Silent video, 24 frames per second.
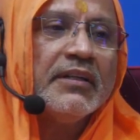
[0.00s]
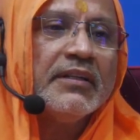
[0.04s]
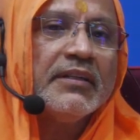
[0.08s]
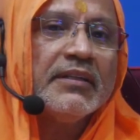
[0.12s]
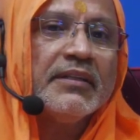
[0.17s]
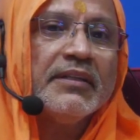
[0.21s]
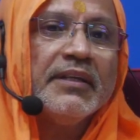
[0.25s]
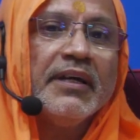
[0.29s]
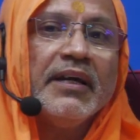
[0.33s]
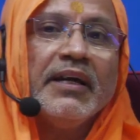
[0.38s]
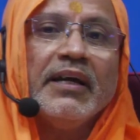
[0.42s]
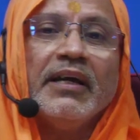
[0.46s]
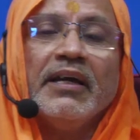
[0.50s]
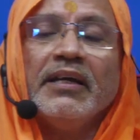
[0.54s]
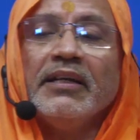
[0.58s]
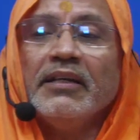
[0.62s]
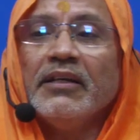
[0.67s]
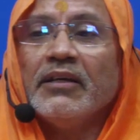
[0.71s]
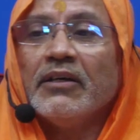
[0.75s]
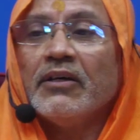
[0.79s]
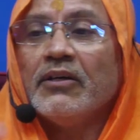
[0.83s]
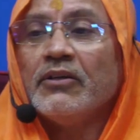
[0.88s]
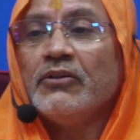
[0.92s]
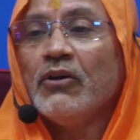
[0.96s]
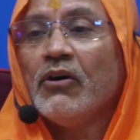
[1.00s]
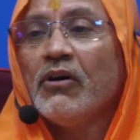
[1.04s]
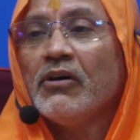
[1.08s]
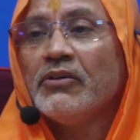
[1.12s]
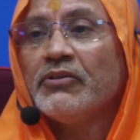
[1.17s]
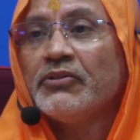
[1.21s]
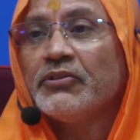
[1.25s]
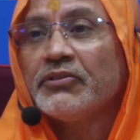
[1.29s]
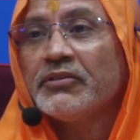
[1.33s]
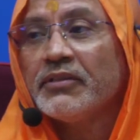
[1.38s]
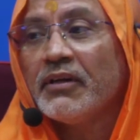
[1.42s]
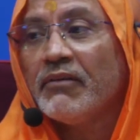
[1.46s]
then your
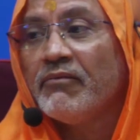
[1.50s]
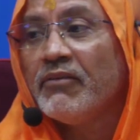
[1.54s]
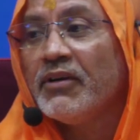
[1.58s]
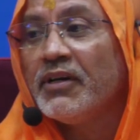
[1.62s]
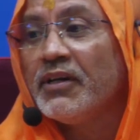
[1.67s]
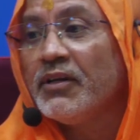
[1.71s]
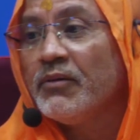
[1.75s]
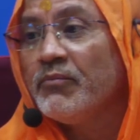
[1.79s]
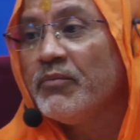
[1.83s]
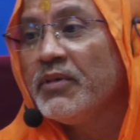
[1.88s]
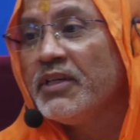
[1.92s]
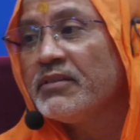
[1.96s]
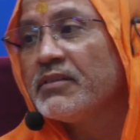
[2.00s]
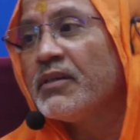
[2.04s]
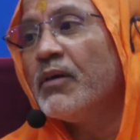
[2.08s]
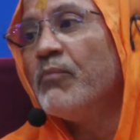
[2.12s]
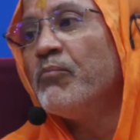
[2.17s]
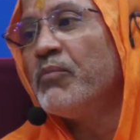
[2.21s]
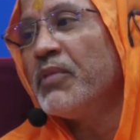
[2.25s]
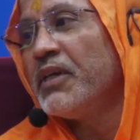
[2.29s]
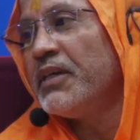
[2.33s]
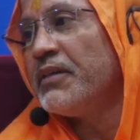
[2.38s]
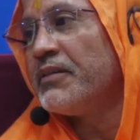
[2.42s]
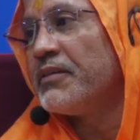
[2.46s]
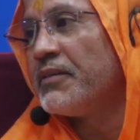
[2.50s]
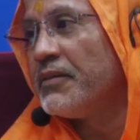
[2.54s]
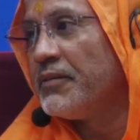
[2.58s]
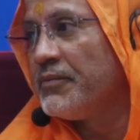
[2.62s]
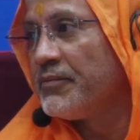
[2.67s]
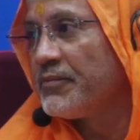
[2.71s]
Shravanam is complete.